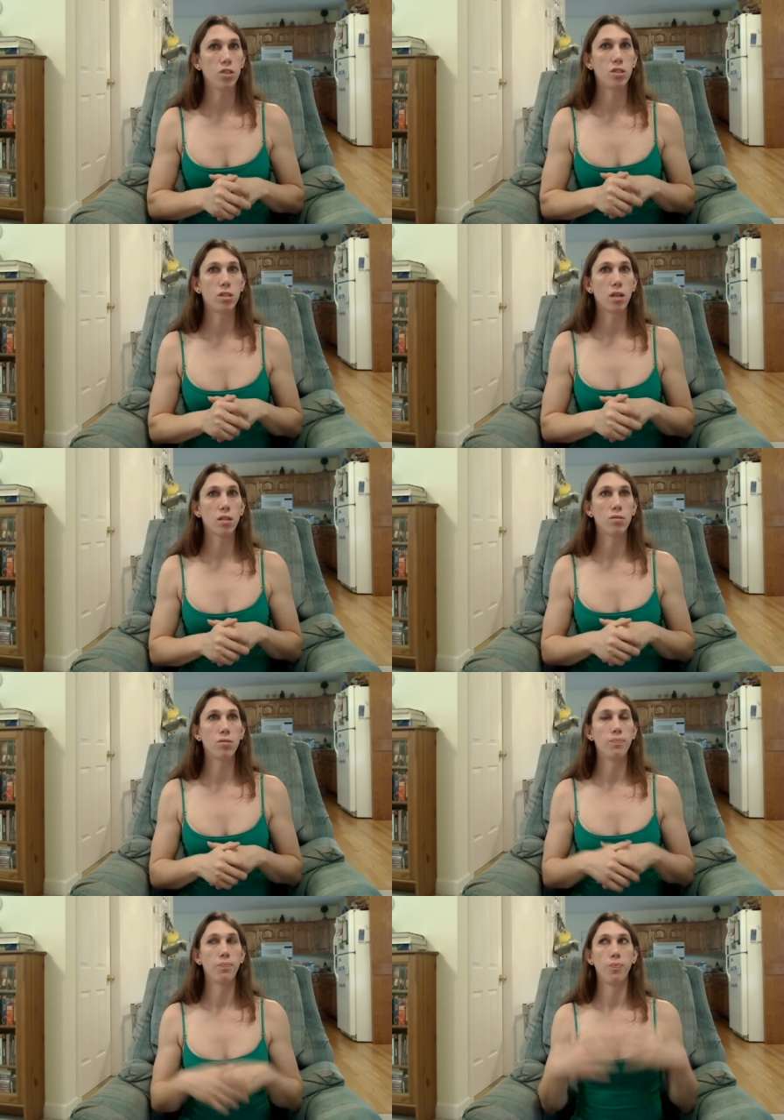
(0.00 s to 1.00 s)

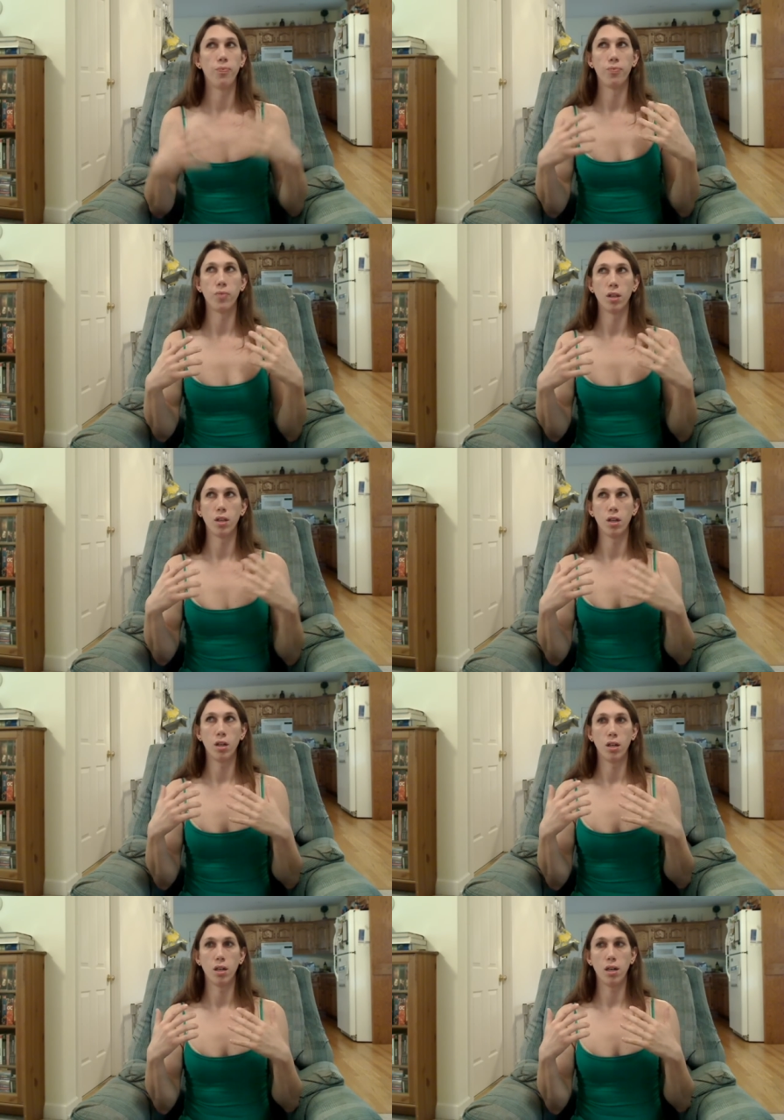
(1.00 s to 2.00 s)
So
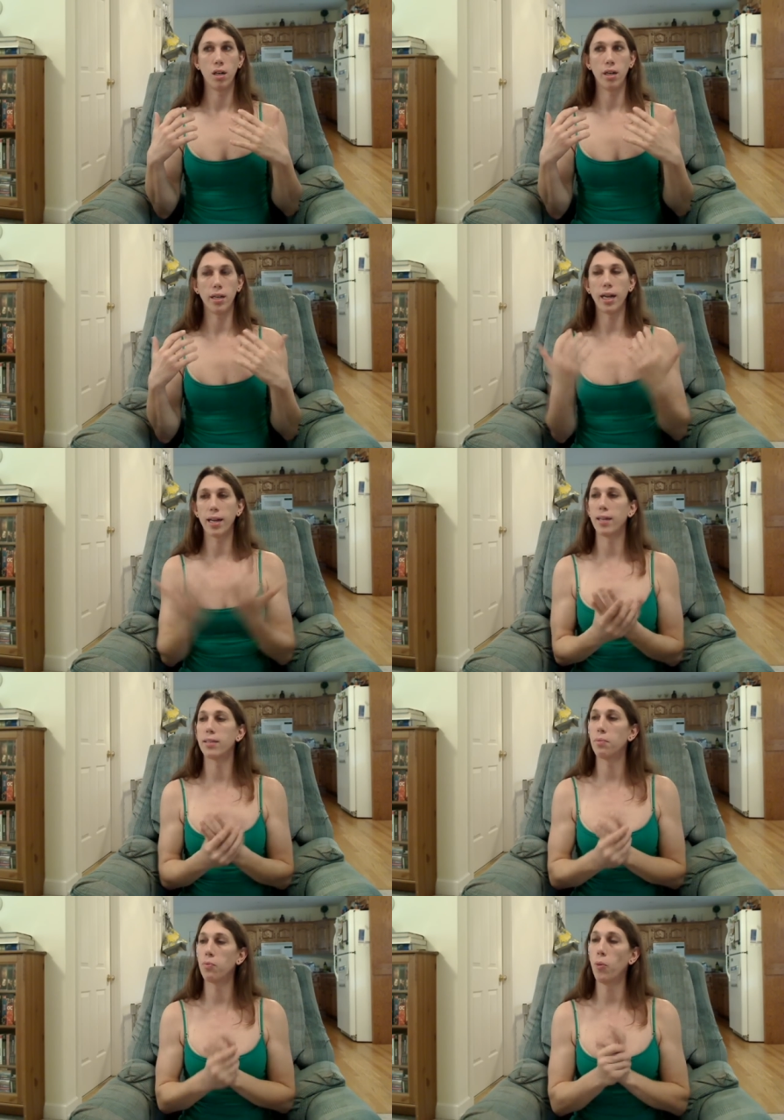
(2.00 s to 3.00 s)

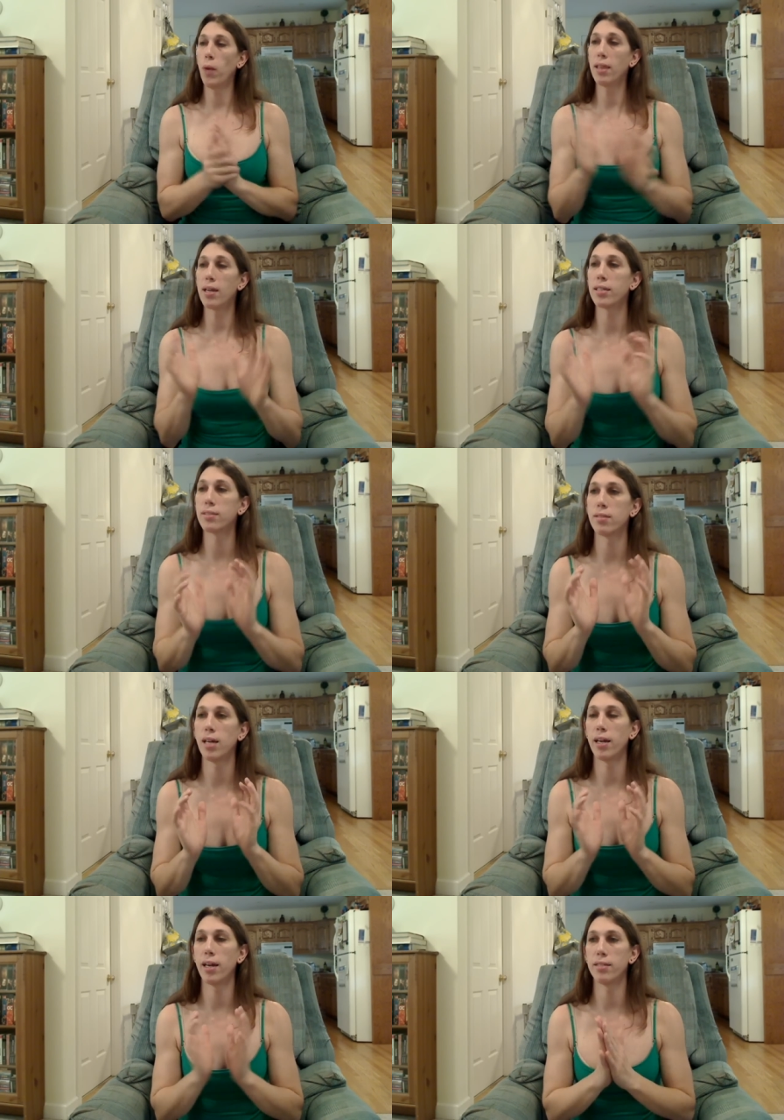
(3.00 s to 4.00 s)
the way that
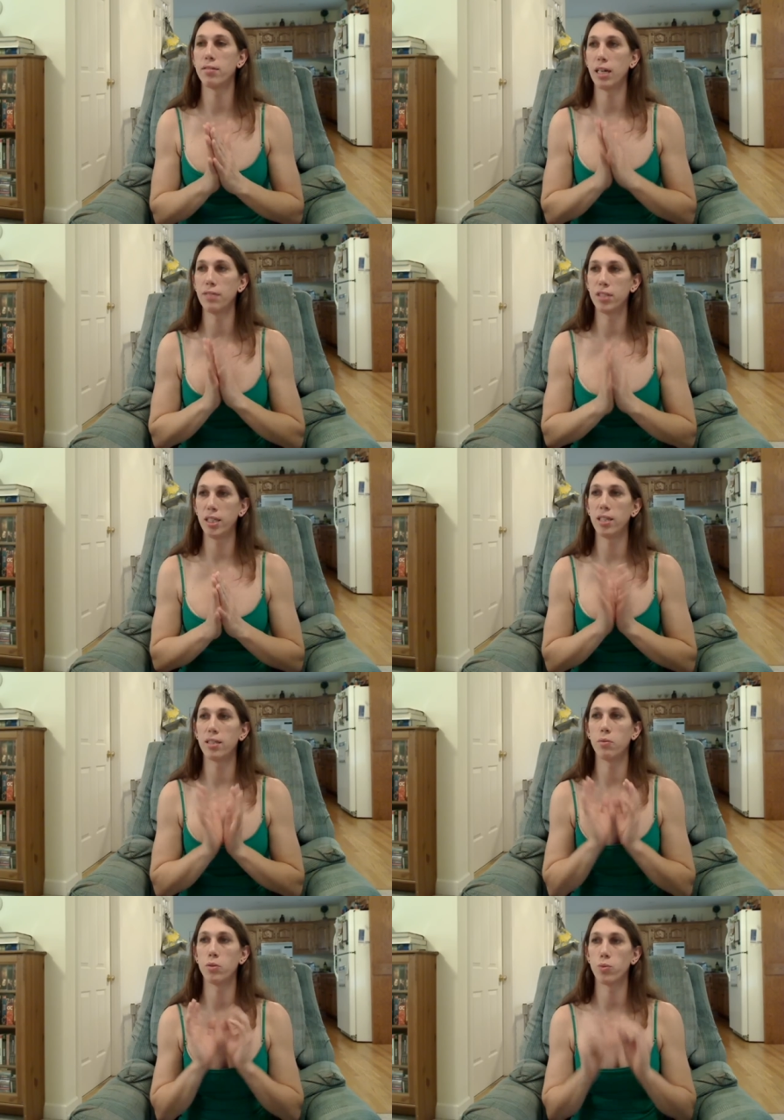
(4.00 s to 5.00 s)
I've seen
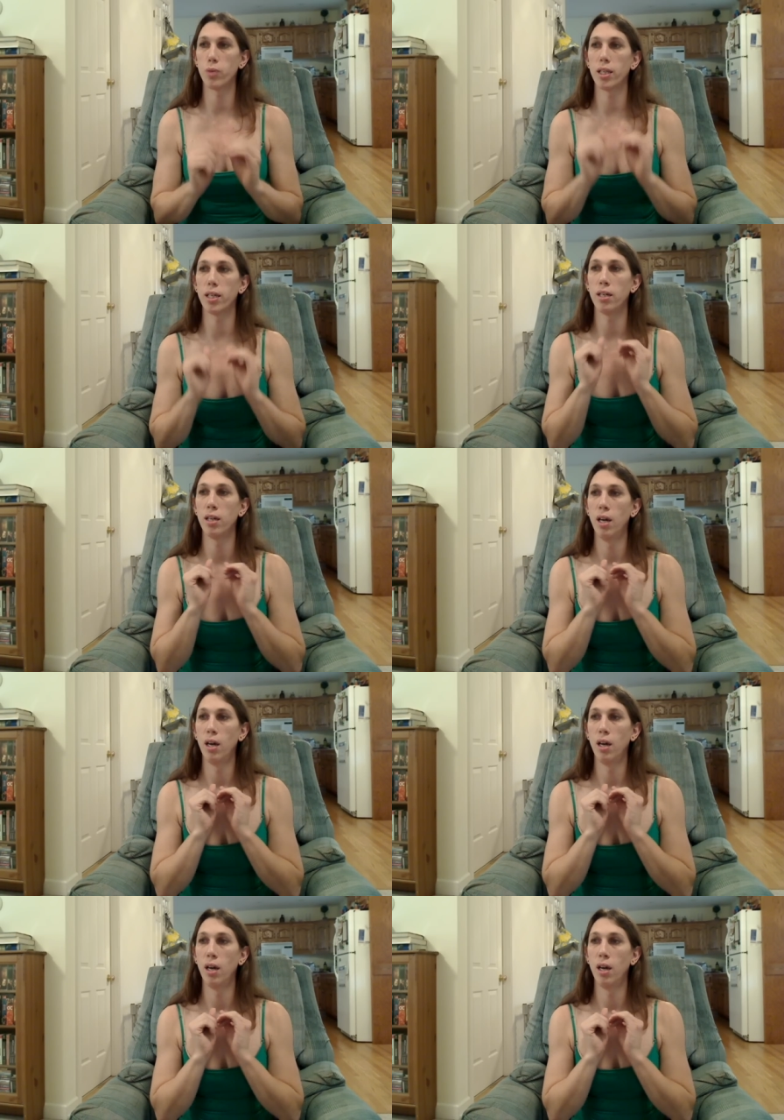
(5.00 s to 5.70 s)
it that was really